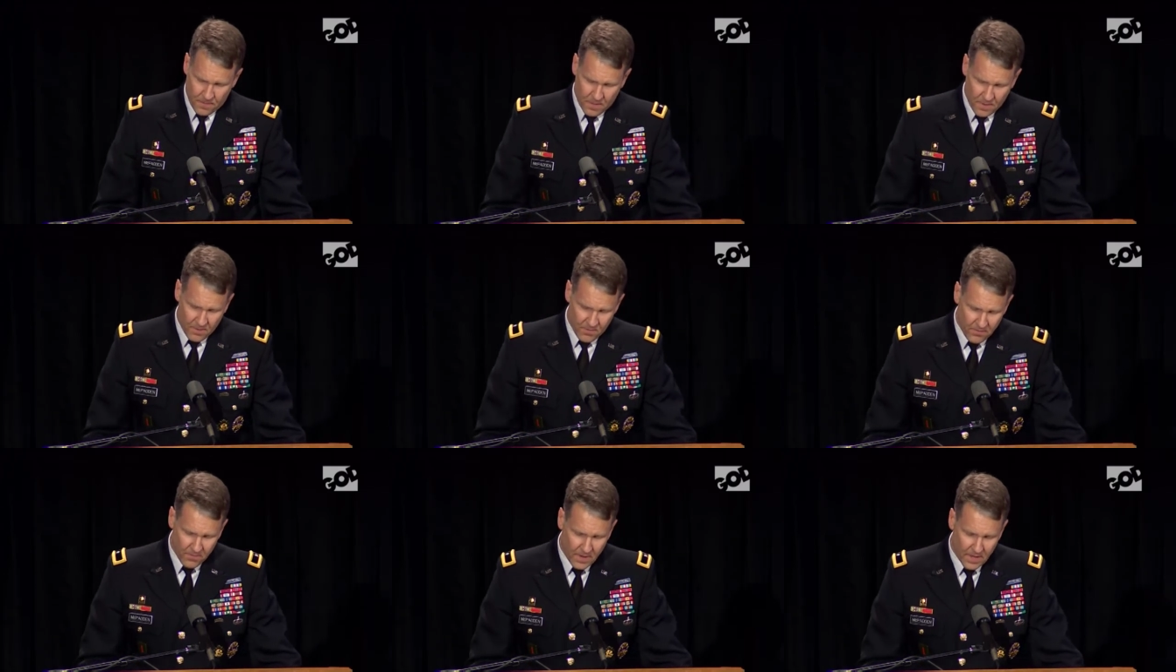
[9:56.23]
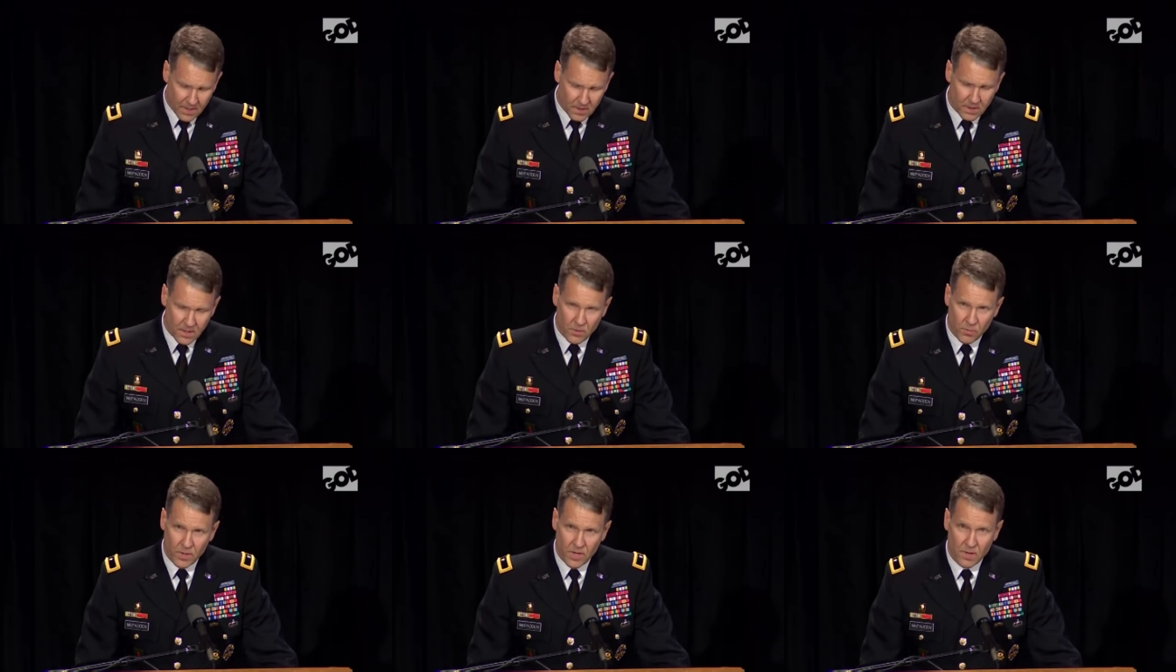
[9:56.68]

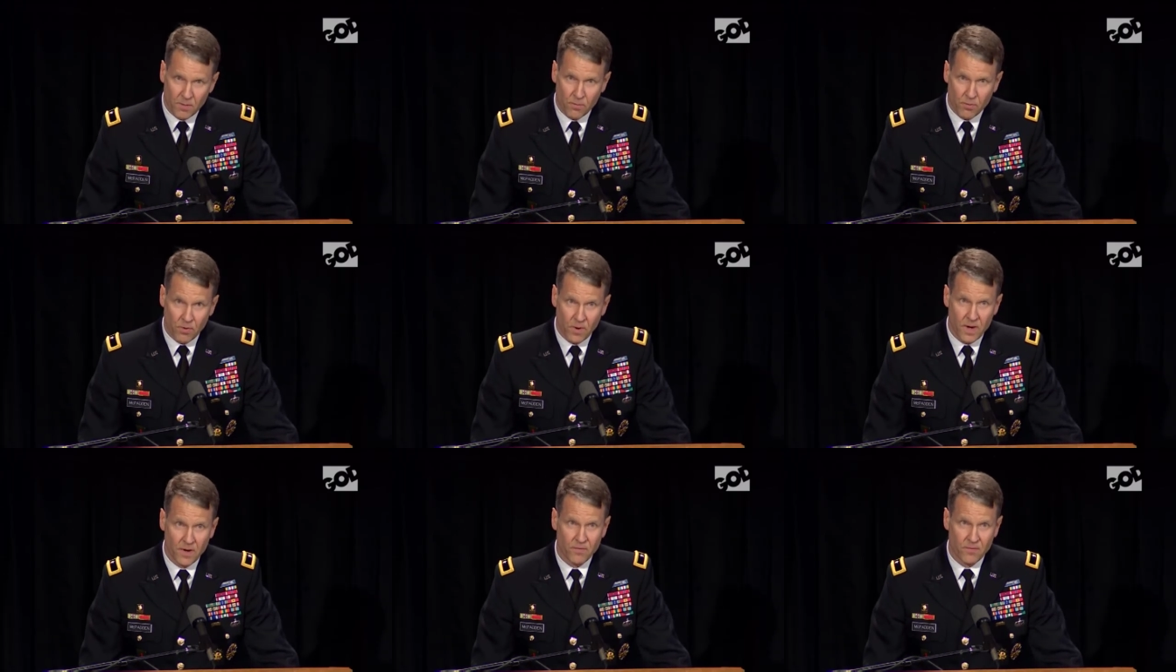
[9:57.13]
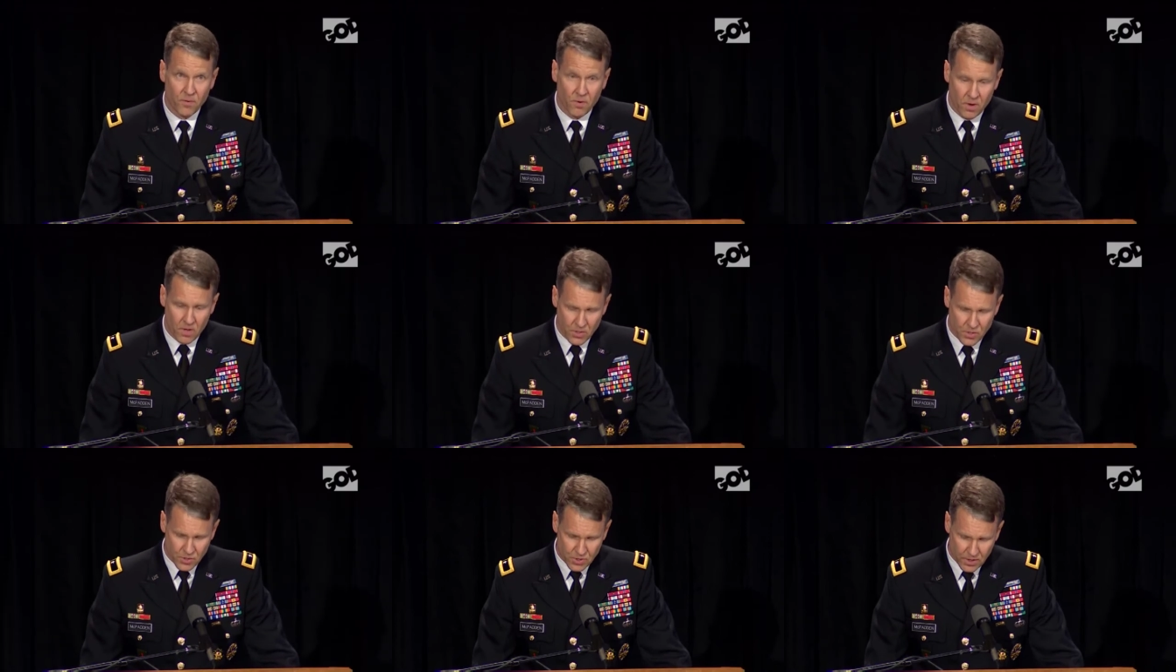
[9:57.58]
Finally, we can pray for
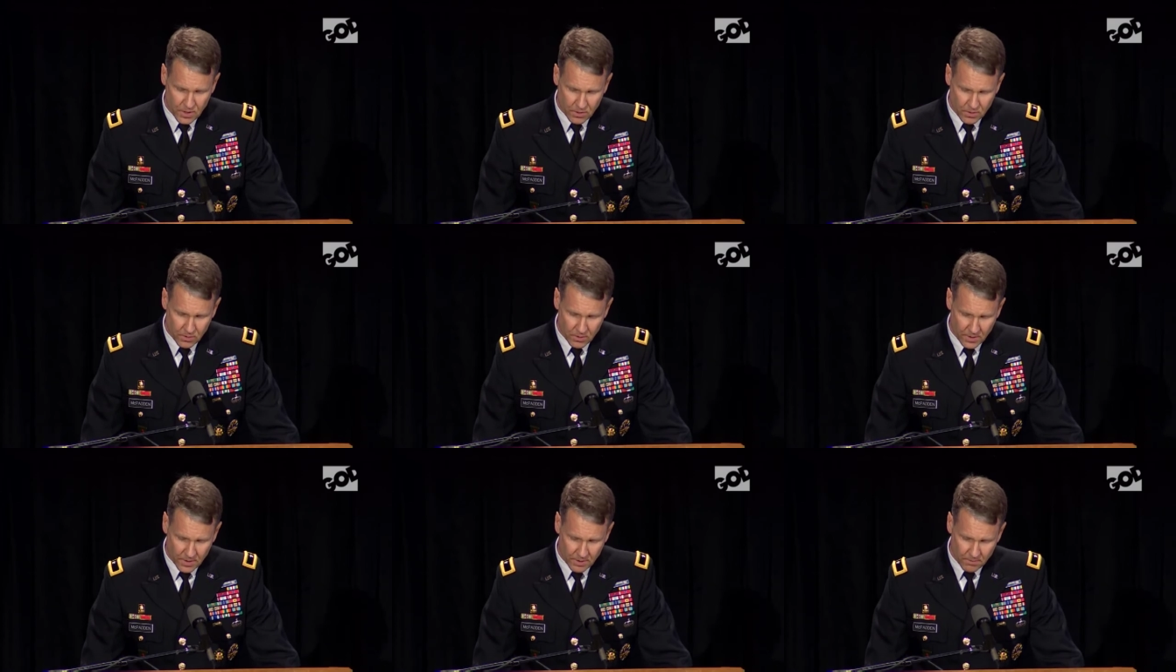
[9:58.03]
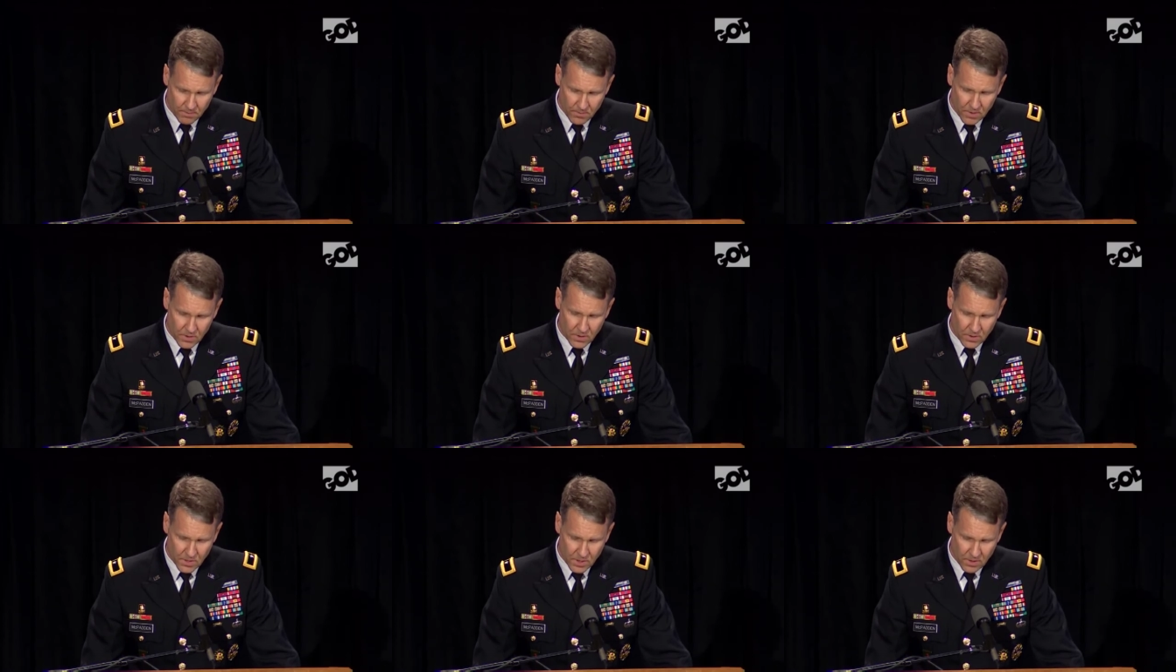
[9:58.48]
our senior
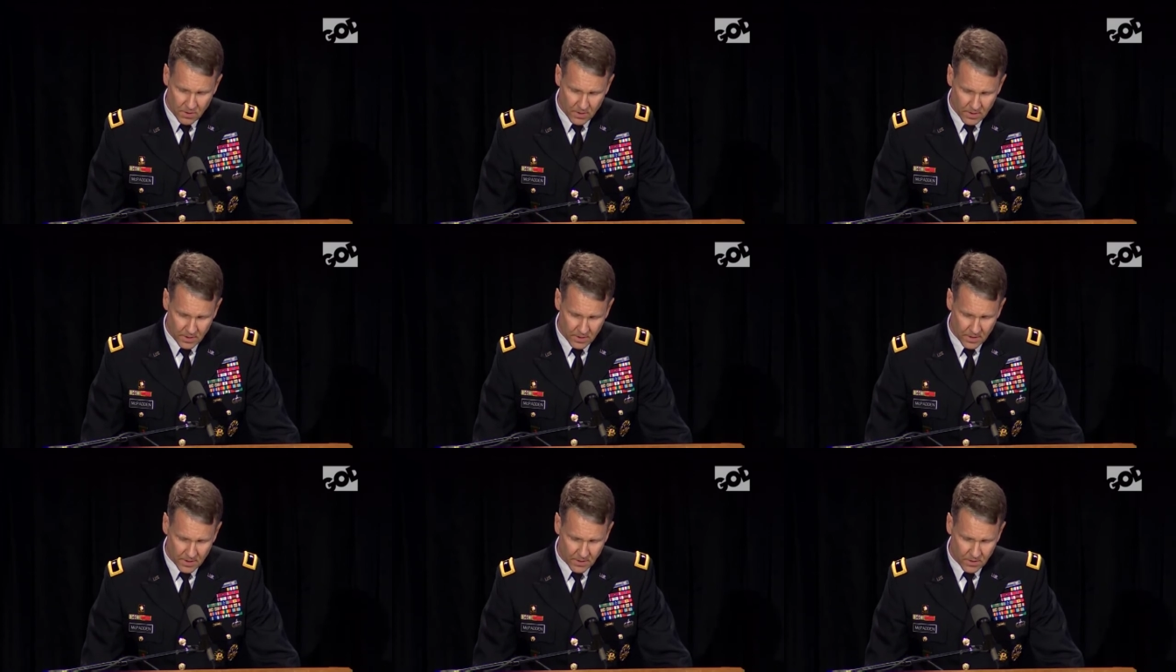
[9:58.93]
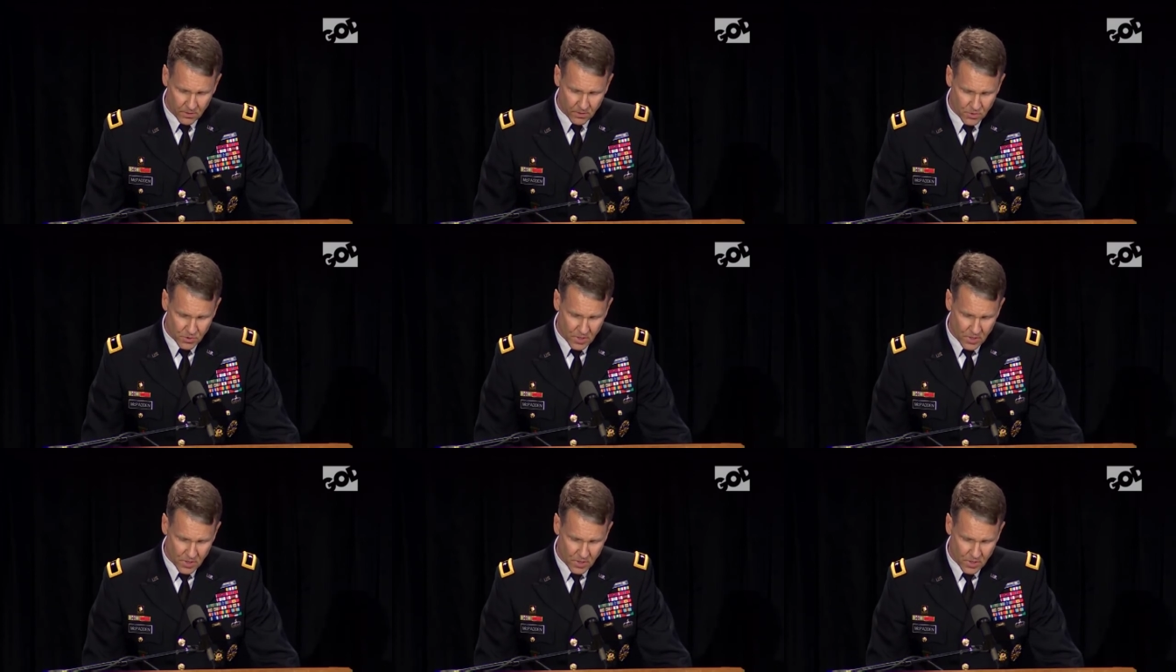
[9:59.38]
military leaders.